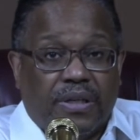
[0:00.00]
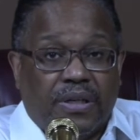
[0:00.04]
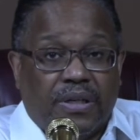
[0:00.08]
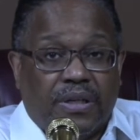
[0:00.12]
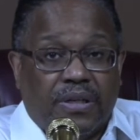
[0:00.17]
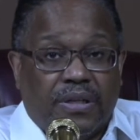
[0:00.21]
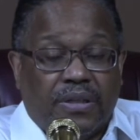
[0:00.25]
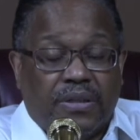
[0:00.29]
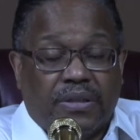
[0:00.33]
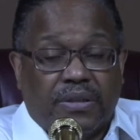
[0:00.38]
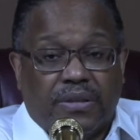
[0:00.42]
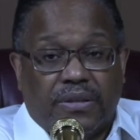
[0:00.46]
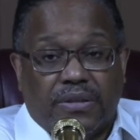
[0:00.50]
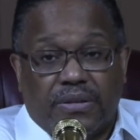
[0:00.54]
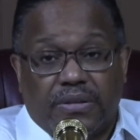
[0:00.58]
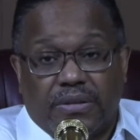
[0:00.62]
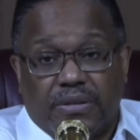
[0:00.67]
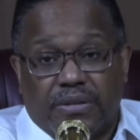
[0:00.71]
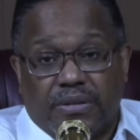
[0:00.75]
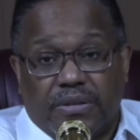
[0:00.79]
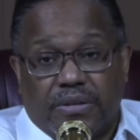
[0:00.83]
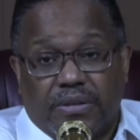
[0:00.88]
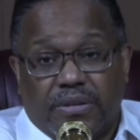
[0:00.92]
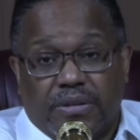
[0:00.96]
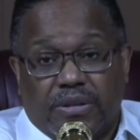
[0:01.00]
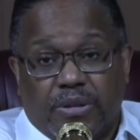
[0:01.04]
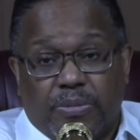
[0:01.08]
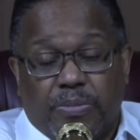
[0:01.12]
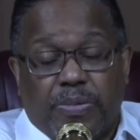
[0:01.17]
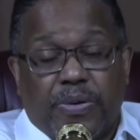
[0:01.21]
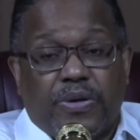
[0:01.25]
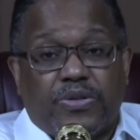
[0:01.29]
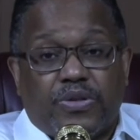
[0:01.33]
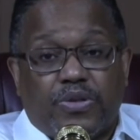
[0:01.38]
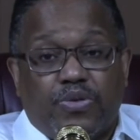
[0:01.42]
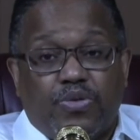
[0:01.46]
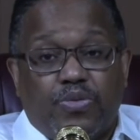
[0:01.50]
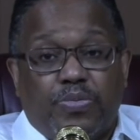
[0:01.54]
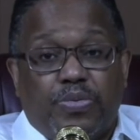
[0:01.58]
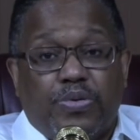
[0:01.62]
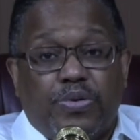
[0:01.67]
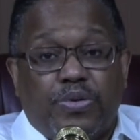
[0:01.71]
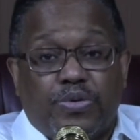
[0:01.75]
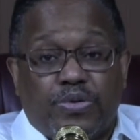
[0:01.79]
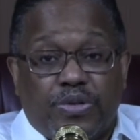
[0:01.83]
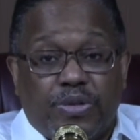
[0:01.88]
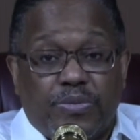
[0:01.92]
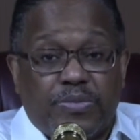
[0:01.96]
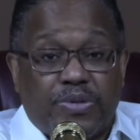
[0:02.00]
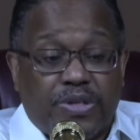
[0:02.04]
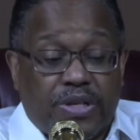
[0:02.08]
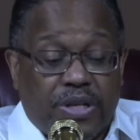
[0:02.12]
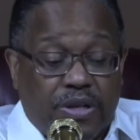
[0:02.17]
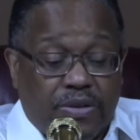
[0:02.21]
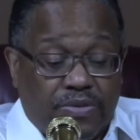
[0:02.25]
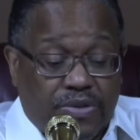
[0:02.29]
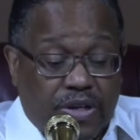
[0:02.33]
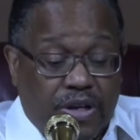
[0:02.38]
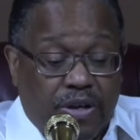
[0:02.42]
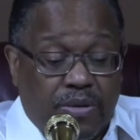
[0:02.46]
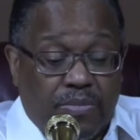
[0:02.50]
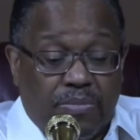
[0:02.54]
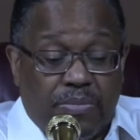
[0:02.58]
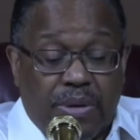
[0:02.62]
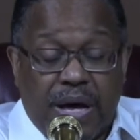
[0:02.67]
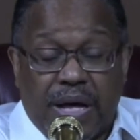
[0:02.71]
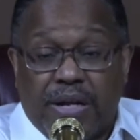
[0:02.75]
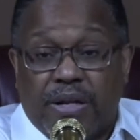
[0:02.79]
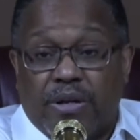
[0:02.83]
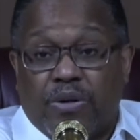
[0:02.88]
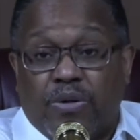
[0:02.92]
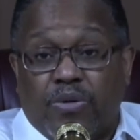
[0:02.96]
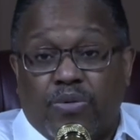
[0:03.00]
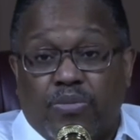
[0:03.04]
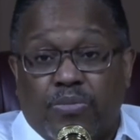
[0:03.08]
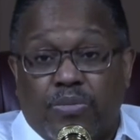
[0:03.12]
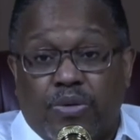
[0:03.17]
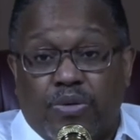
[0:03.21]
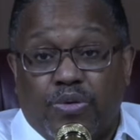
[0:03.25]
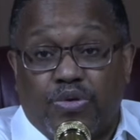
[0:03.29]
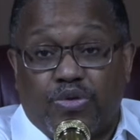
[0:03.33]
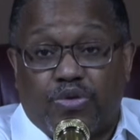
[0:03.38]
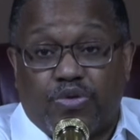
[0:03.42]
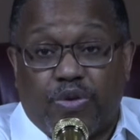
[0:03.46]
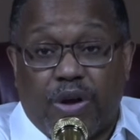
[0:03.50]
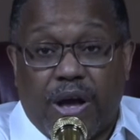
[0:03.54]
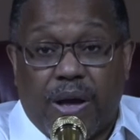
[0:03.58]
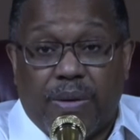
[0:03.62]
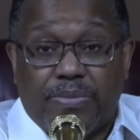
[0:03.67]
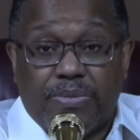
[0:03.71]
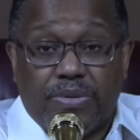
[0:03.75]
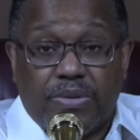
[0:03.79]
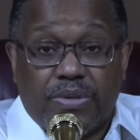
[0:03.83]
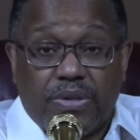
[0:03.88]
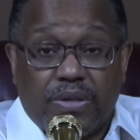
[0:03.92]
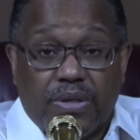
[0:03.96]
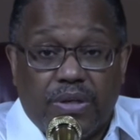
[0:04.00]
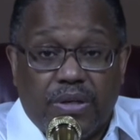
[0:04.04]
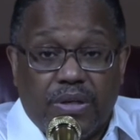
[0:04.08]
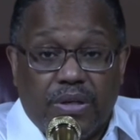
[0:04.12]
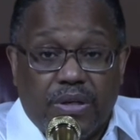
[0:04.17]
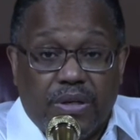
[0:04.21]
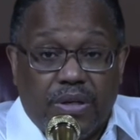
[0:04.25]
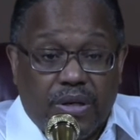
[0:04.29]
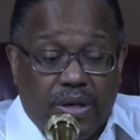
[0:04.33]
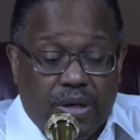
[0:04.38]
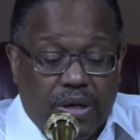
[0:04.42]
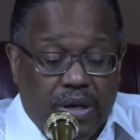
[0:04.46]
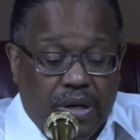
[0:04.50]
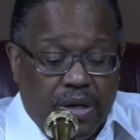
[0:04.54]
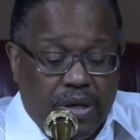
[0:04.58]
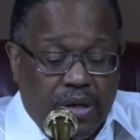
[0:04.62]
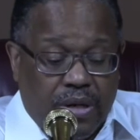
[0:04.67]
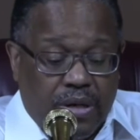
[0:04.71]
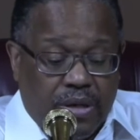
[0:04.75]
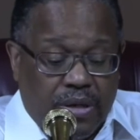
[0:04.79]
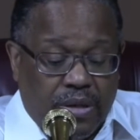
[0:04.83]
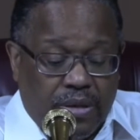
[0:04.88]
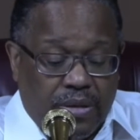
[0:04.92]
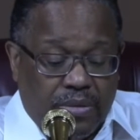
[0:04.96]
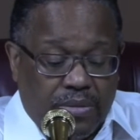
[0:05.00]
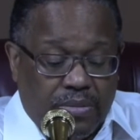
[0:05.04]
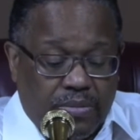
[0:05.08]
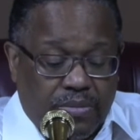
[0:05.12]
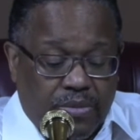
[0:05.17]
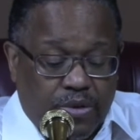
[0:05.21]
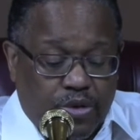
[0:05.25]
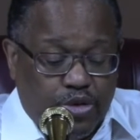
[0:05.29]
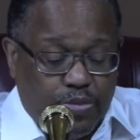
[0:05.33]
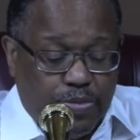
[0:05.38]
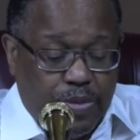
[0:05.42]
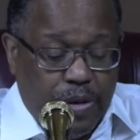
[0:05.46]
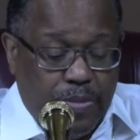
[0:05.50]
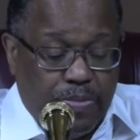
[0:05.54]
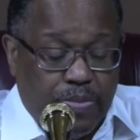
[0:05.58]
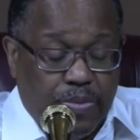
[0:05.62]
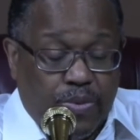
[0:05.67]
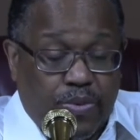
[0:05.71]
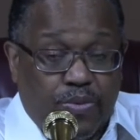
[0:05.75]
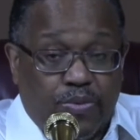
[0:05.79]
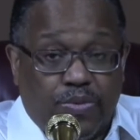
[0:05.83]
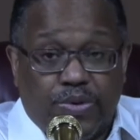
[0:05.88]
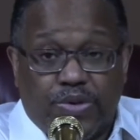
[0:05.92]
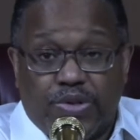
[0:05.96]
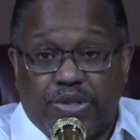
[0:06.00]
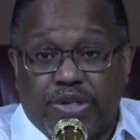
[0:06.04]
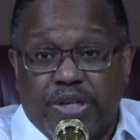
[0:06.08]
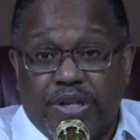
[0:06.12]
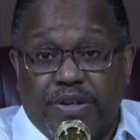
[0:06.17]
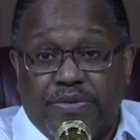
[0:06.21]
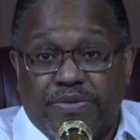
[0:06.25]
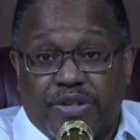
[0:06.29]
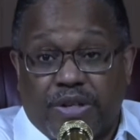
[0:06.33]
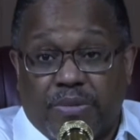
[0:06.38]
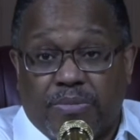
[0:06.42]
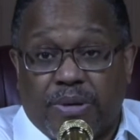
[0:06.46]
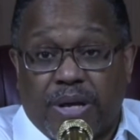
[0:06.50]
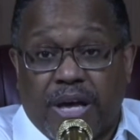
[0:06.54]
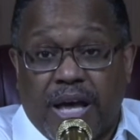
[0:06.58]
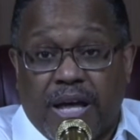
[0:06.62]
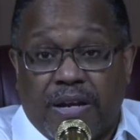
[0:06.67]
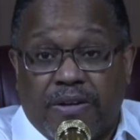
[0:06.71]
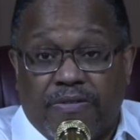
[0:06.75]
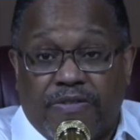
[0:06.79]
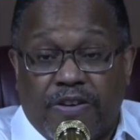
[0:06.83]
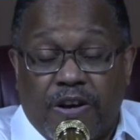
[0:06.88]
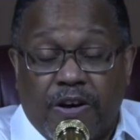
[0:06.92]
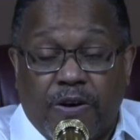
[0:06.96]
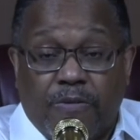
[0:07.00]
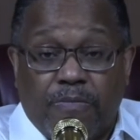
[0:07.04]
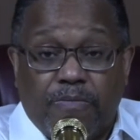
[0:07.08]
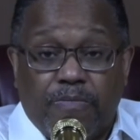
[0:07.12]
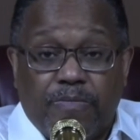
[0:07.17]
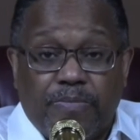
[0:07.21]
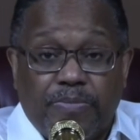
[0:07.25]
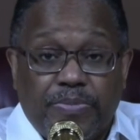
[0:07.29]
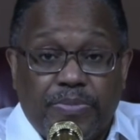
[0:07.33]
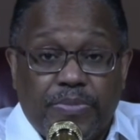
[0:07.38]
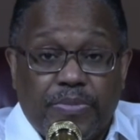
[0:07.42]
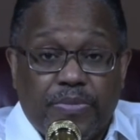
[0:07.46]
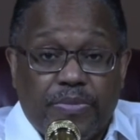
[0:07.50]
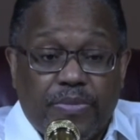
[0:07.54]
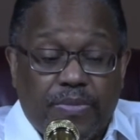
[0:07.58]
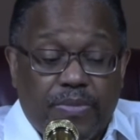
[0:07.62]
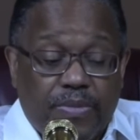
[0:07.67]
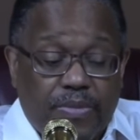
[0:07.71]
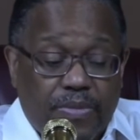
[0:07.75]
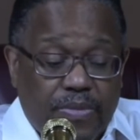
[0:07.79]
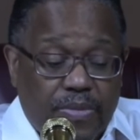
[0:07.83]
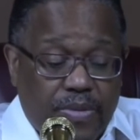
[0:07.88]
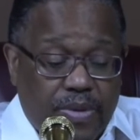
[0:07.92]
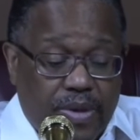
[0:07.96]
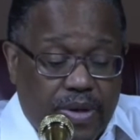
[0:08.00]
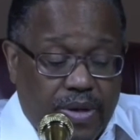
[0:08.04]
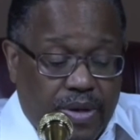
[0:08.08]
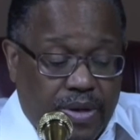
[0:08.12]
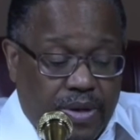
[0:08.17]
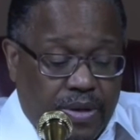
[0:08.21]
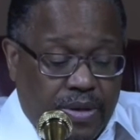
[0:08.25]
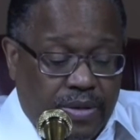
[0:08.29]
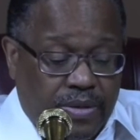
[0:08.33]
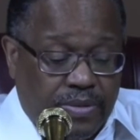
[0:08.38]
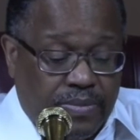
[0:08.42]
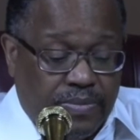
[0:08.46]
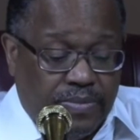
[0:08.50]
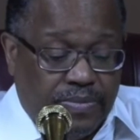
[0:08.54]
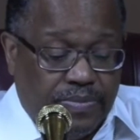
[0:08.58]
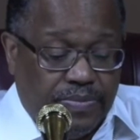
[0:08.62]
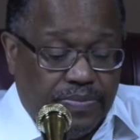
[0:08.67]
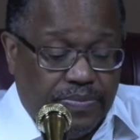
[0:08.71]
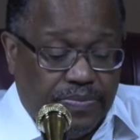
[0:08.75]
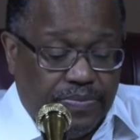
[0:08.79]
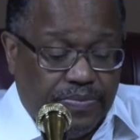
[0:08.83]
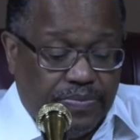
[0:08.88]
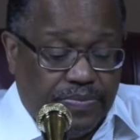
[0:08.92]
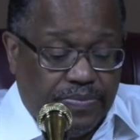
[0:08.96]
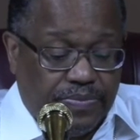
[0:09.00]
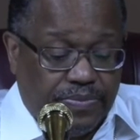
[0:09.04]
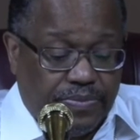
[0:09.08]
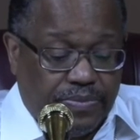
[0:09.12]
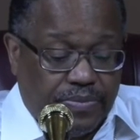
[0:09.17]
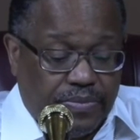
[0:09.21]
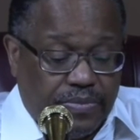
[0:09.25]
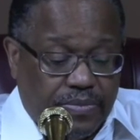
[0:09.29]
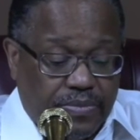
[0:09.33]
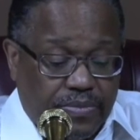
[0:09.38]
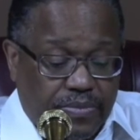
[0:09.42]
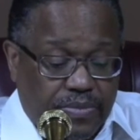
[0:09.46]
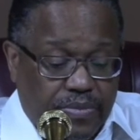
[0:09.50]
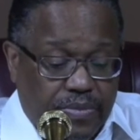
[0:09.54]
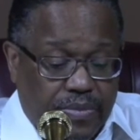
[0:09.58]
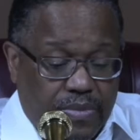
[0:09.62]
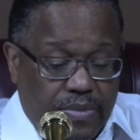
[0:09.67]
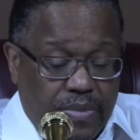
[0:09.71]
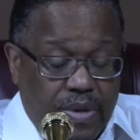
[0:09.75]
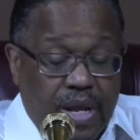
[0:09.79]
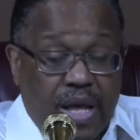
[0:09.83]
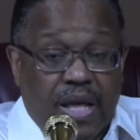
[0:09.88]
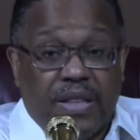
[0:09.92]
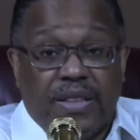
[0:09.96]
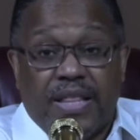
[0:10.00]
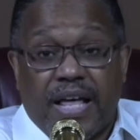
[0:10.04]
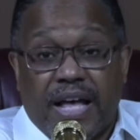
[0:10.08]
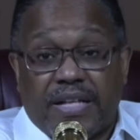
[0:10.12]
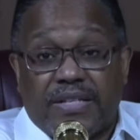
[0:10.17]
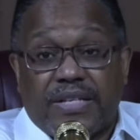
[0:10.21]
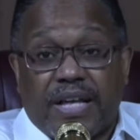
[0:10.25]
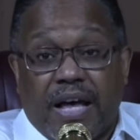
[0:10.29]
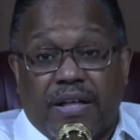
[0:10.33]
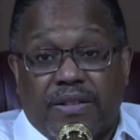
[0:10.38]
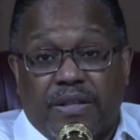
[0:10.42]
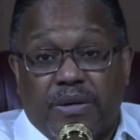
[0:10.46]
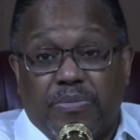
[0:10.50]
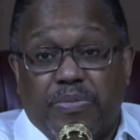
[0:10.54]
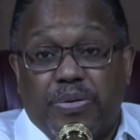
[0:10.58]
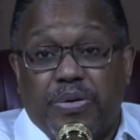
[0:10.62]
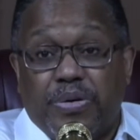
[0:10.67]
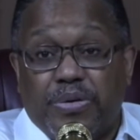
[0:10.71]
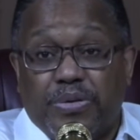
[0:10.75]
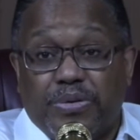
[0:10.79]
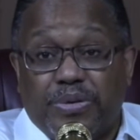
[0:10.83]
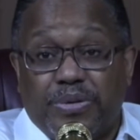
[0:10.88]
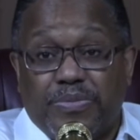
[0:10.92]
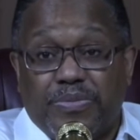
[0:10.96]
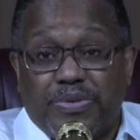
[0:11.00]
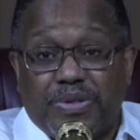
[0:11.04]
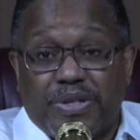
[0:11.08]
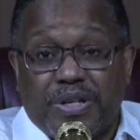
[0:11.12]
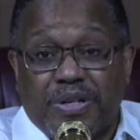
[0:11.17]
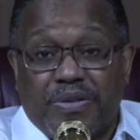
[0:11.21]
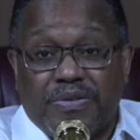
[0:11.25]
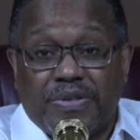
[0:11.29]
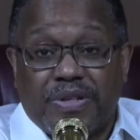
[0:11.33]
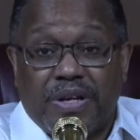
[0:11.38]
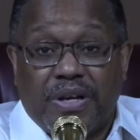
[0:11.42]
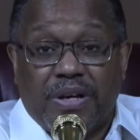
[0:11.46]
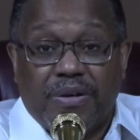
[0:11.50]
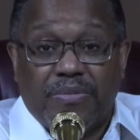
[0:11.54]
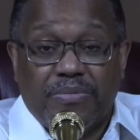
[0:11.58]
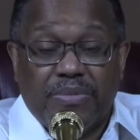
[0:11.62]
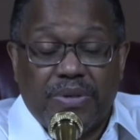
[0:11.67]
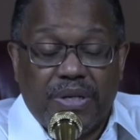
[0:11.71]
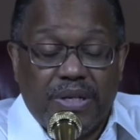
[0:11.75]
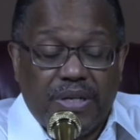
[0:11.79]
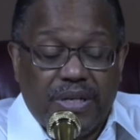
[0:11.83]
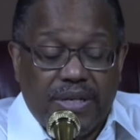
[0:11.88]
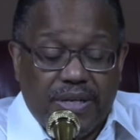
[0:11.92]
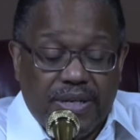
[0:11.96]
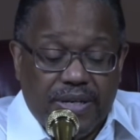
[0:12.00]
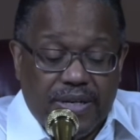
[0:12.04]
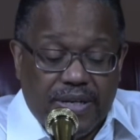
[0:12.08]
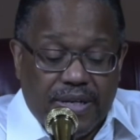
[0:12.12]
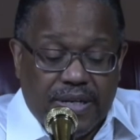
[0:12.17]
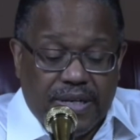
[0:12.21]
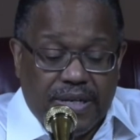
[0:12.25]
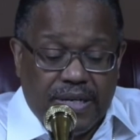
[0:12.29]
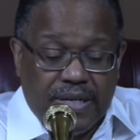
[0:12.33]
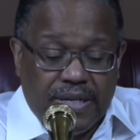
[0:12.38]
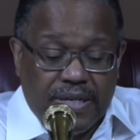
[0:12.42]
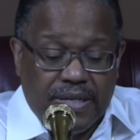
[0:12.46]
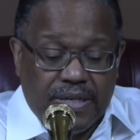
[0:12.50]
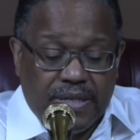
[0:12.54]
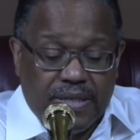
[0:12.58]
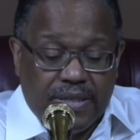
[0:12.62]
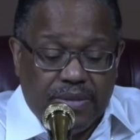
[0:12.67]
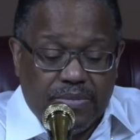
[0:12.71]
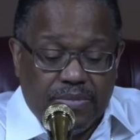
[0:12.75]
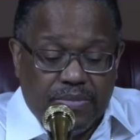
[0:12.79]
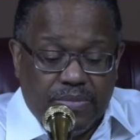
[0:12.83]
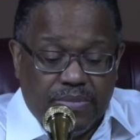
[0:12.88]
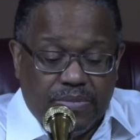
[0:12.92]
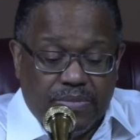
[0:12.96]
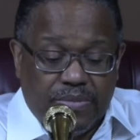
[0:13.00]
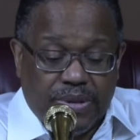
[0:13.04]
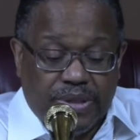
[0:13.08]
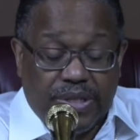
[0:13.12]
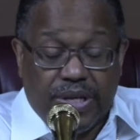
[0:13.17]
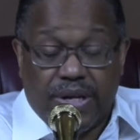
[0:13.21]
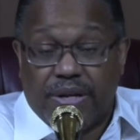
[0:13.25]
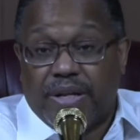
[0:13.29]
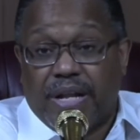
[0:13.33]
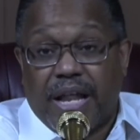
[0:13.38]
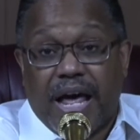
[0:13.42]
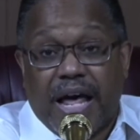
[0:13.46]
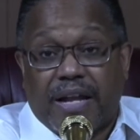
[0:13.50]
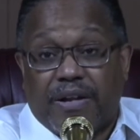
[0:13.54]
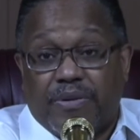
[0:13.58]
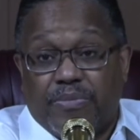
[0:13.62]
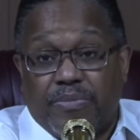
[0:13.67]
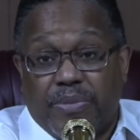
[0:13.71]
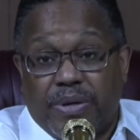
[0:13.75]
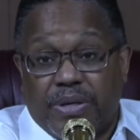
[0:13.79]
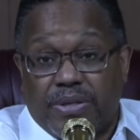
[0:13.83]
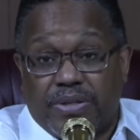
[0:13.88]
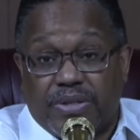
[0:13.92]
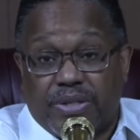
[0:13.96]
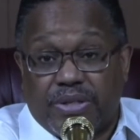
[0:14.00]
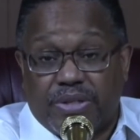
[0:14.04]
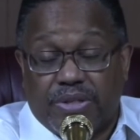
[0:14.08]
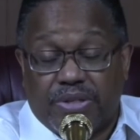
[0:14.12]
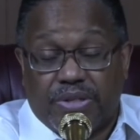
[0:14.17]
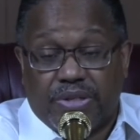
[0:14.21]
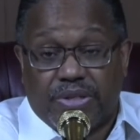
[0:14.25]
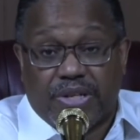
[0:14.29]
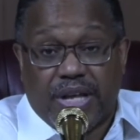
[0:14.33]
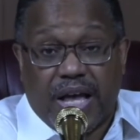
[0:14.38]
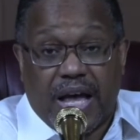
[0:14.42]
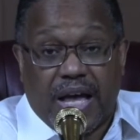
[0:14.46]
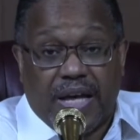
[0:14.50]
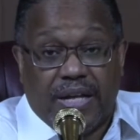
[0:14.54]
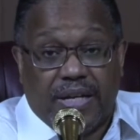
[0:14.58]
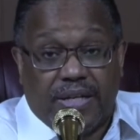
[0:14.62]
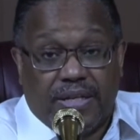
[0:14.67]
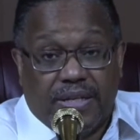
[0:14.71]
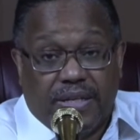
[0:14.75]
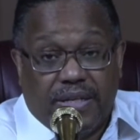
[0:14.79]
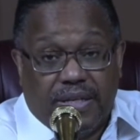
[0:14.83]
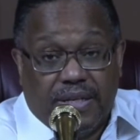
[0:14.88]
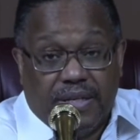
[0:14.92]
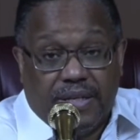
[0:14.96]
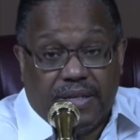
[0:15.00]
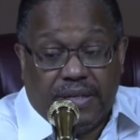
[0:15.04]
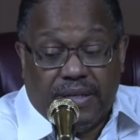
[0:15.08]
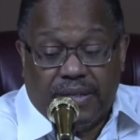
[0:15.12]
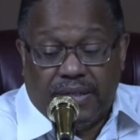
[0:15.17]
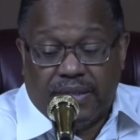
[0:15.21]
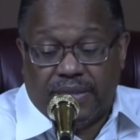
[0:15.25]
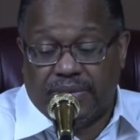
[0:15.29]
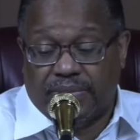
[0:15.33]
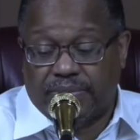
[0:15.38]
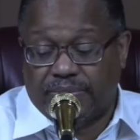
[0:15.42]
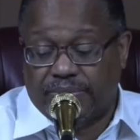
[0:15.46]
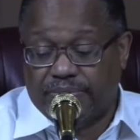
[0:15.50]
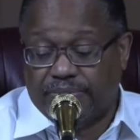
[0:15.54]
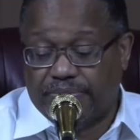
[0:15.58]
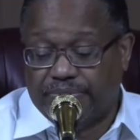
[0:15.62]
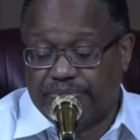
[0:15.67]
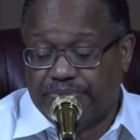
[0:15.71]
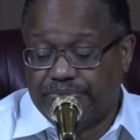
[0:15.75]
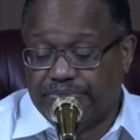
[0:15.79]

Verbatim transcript: uh, person who pulls themselves up by their own bootstraps. Uh, most people receive some kind of help, um, and that's how they pull themselves up. Uh, but there are a lot of myths in society. Um,